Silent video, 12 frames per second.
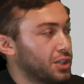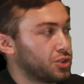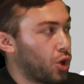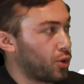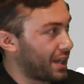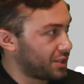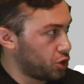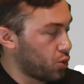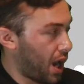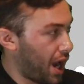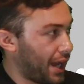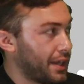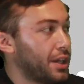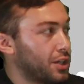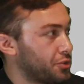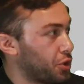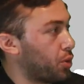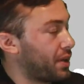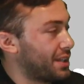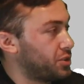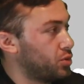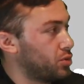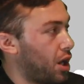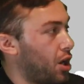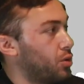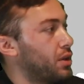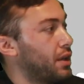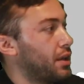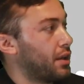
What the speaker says: Don't get too high. Don't get too low.